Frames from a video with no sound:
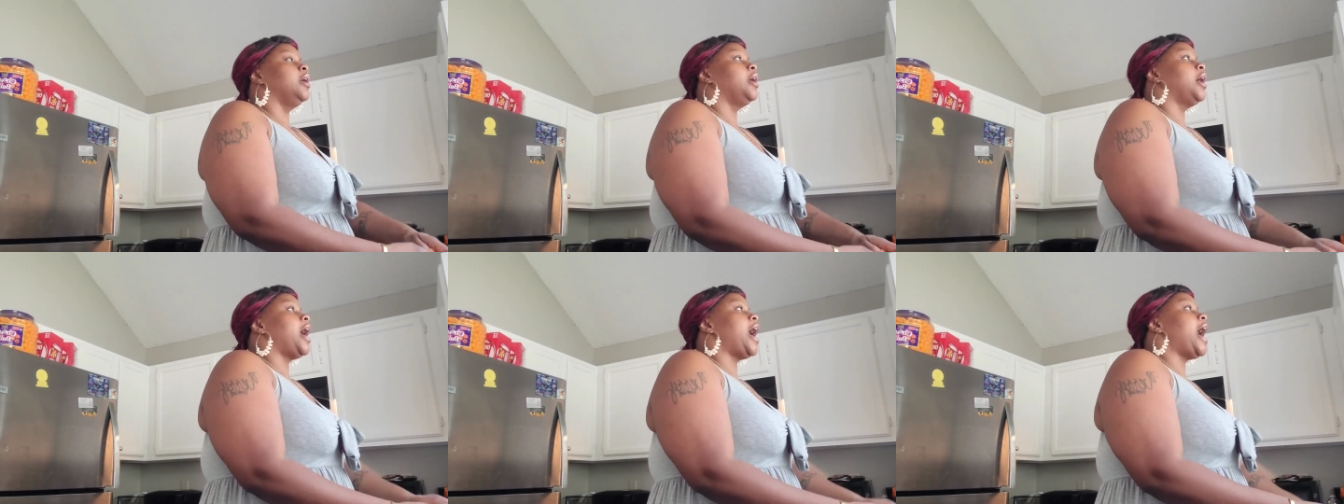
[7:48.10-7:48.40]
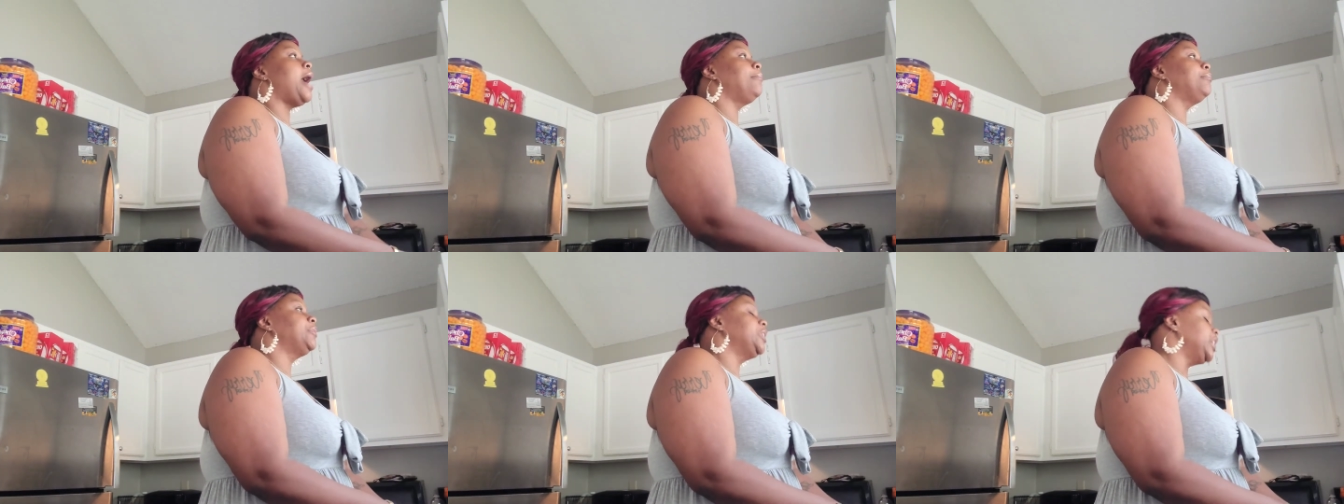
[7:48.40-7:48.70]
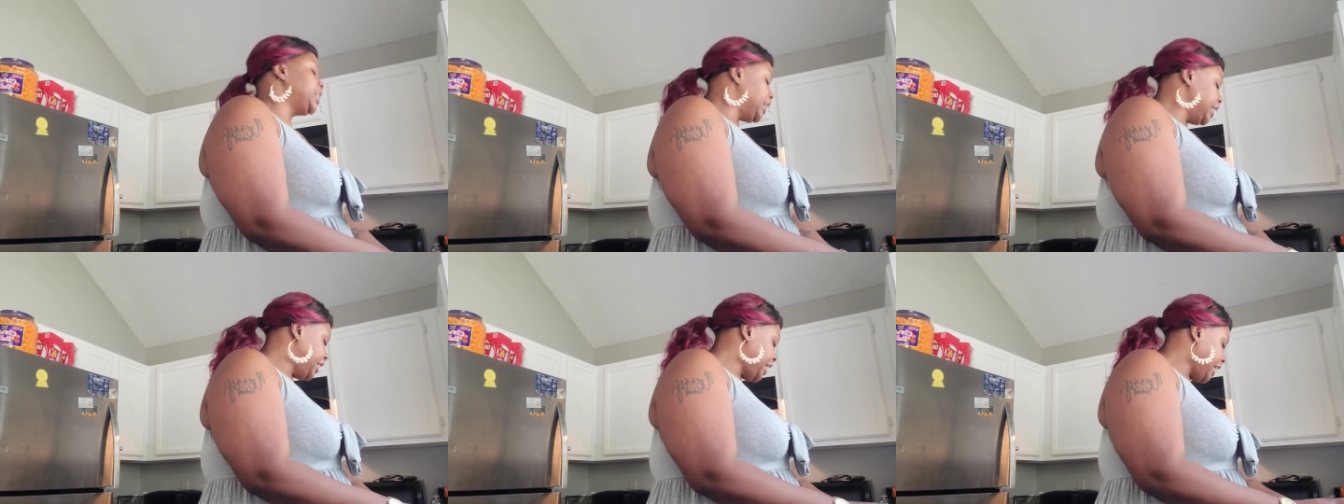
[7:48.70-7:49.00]
I'm
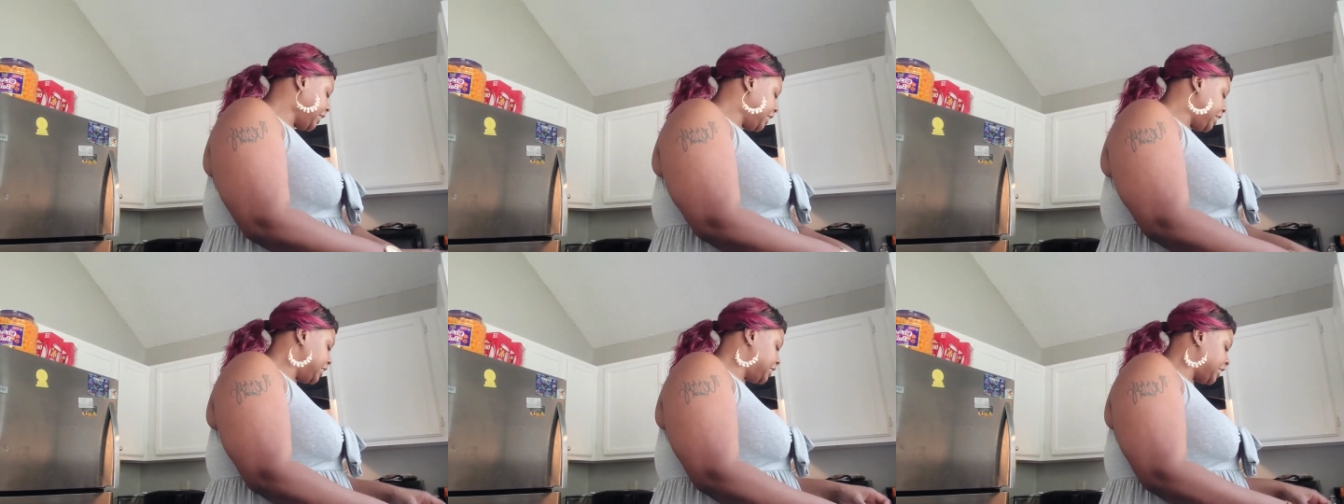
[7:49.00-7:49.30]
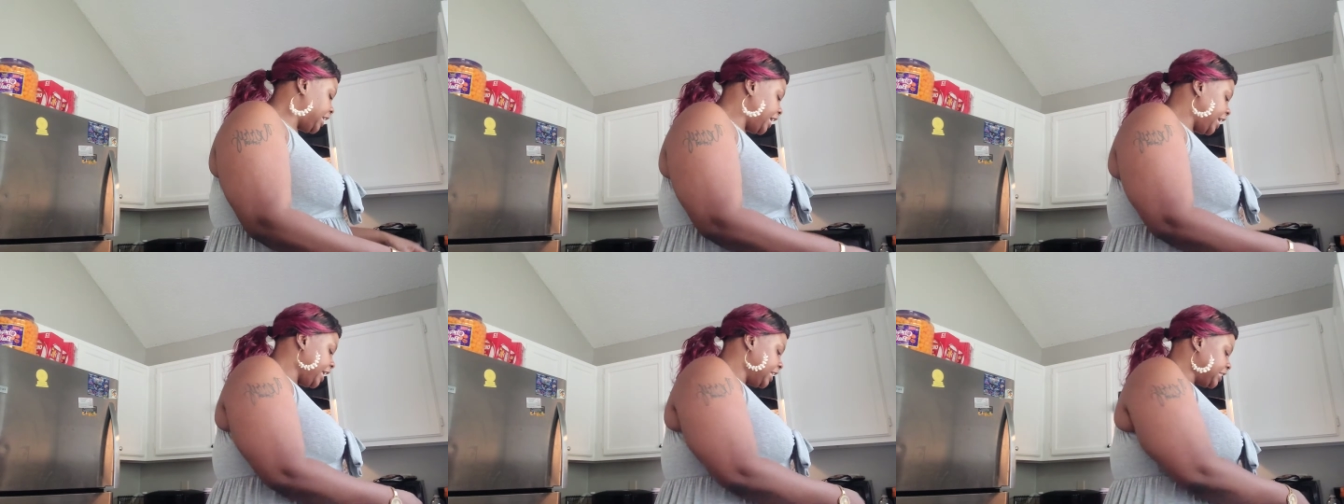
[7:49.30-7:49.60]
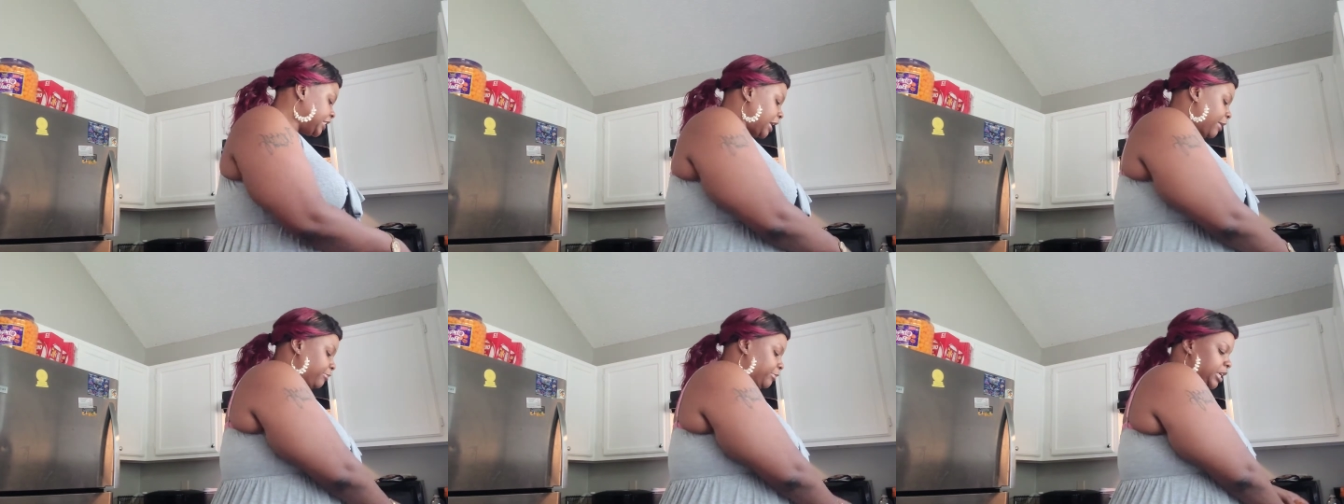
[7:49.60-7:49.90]
looking at these kids
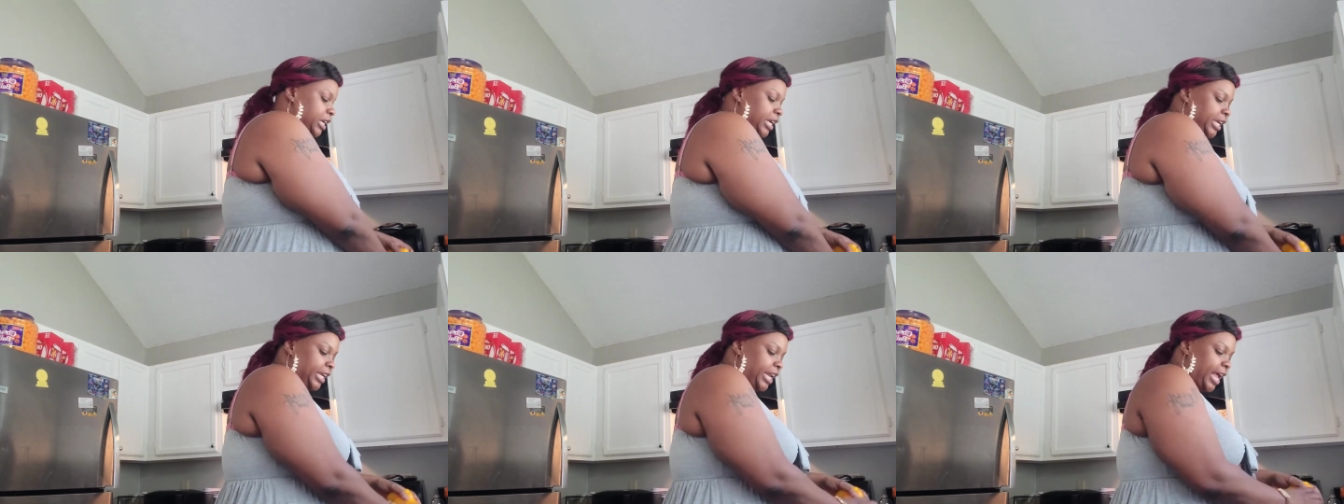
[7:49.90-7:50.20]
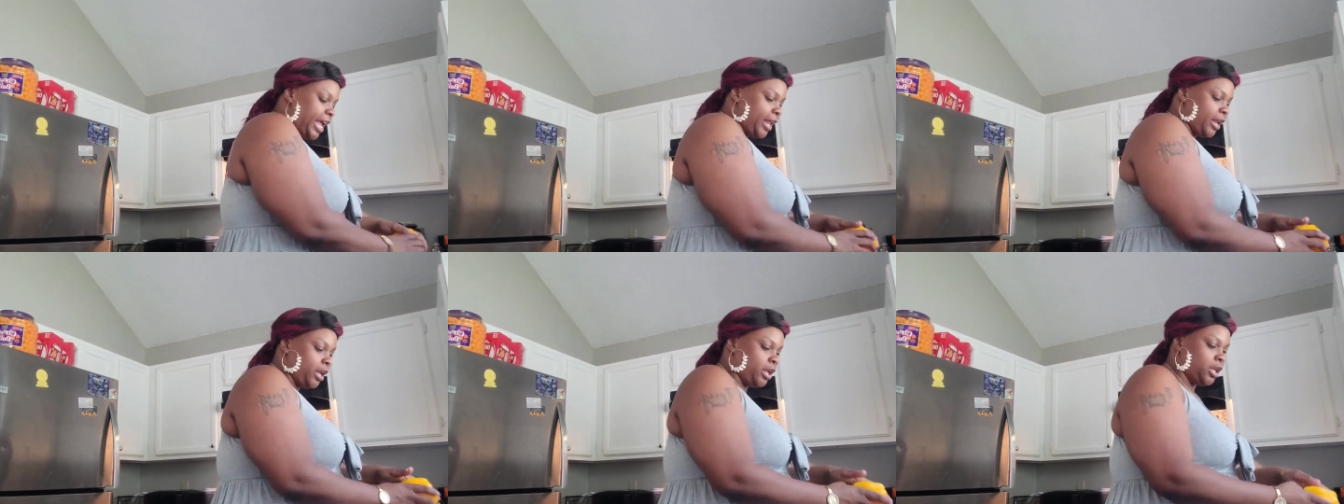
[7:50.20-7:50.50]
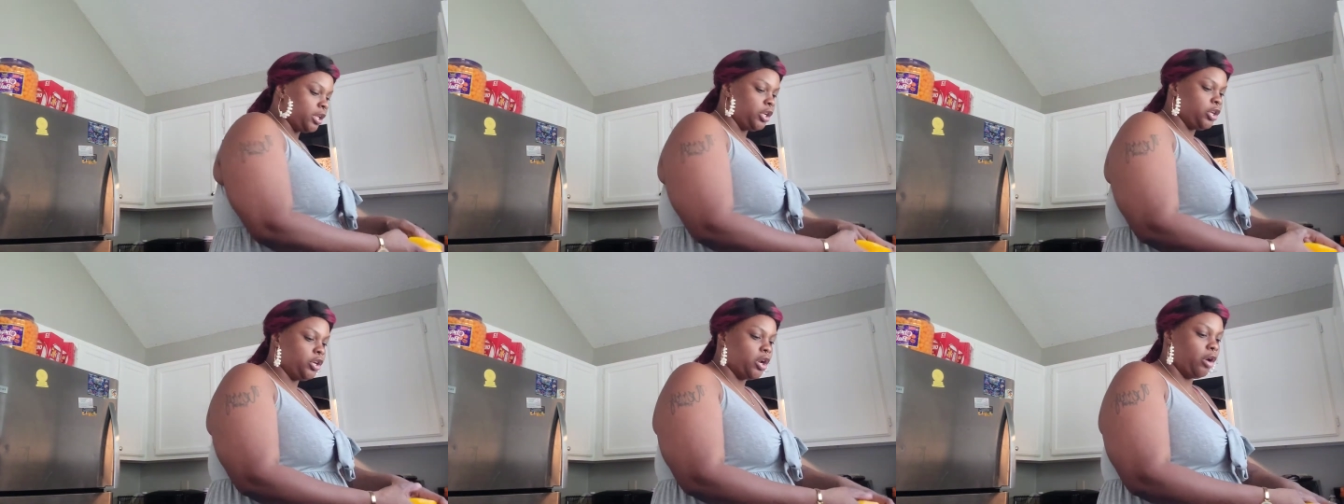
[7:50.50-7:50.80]
and I'm looking at,
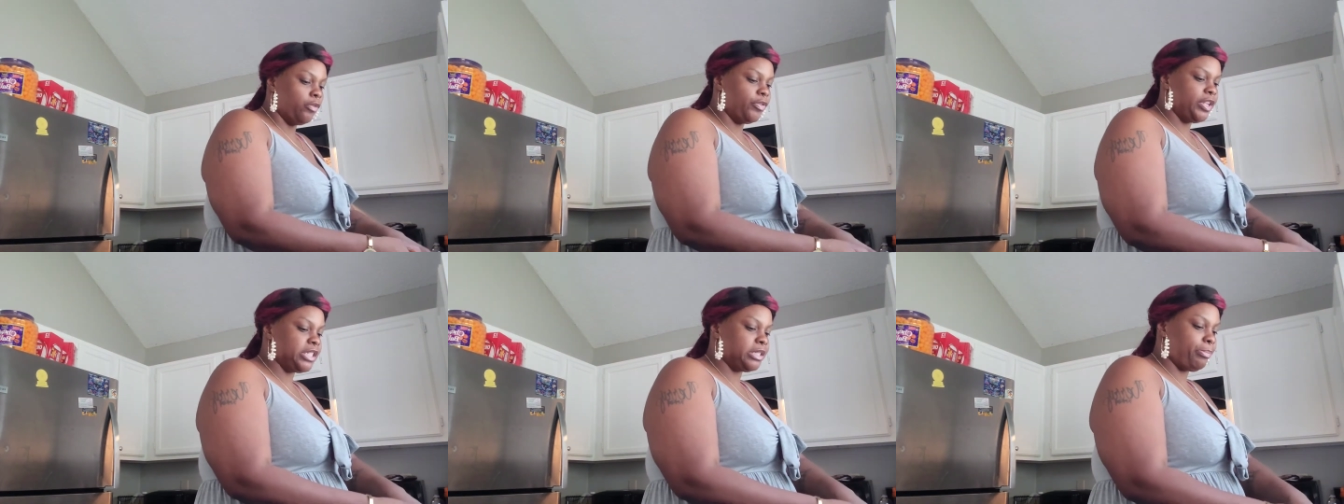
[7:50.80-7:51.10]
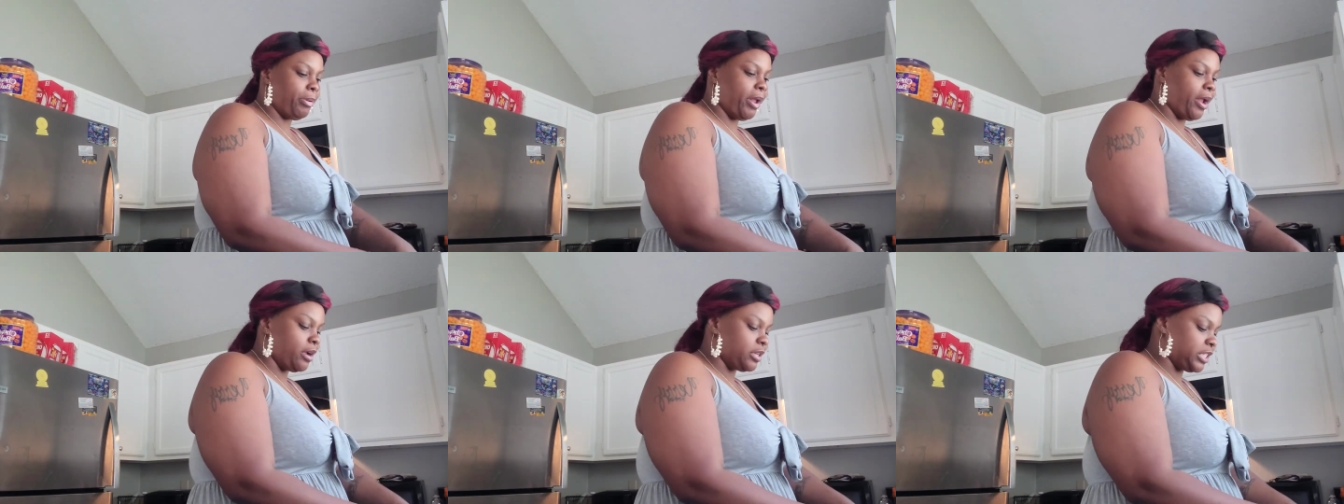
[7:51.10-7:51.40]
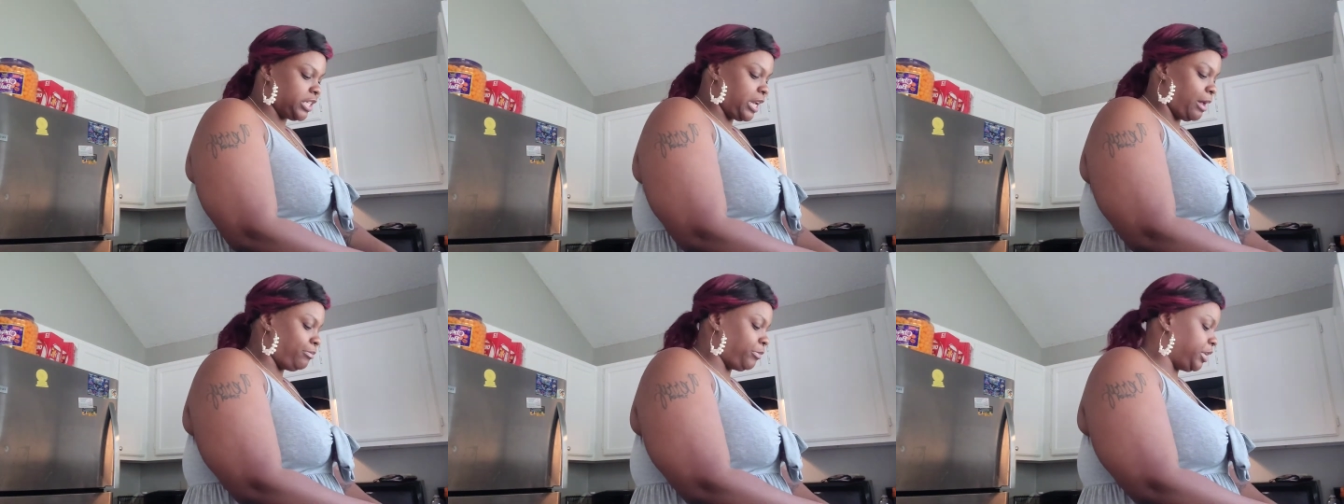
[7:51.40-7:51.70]
these parents,
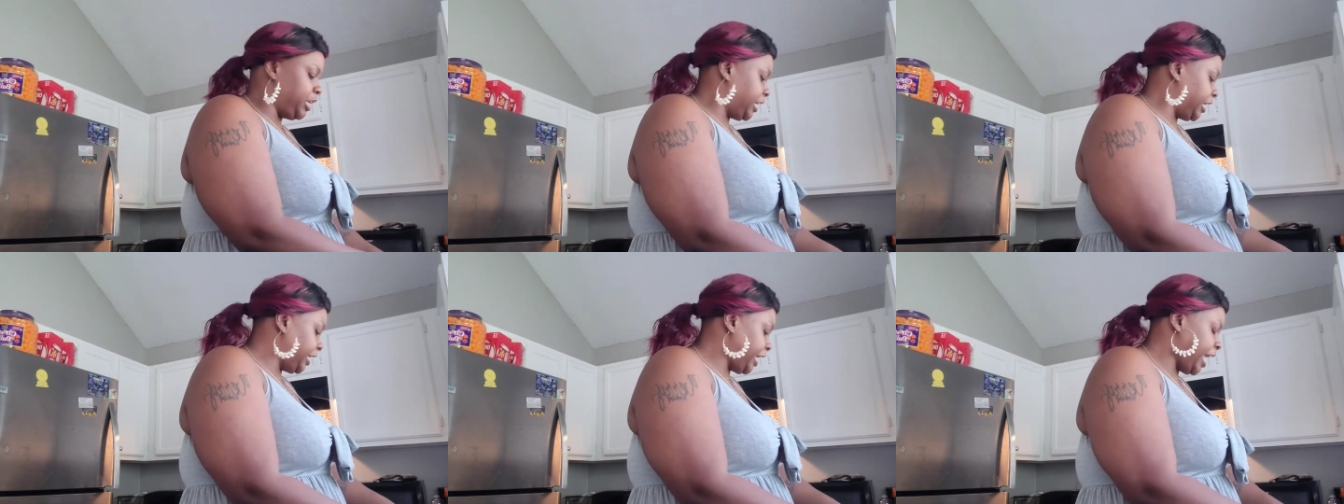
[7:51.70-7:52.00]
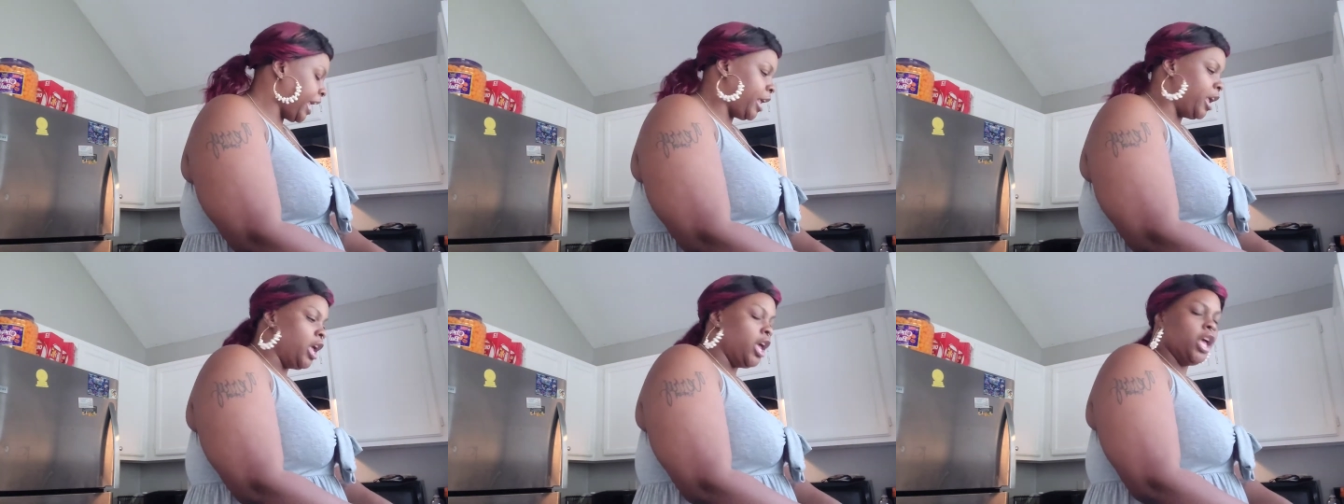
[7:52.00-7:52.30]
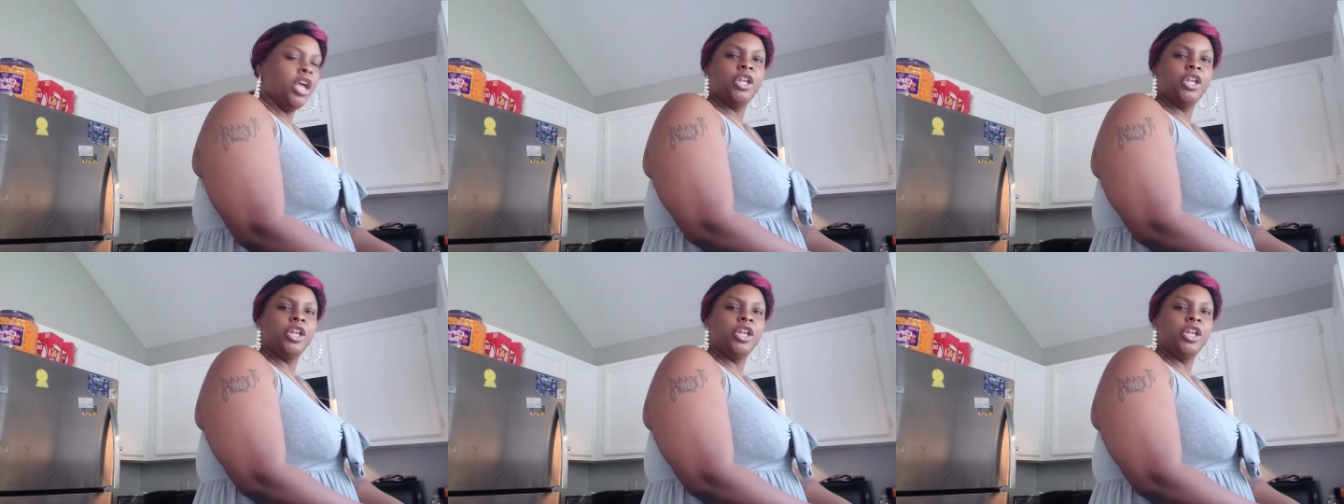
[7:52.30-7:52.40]
and I'm looking at,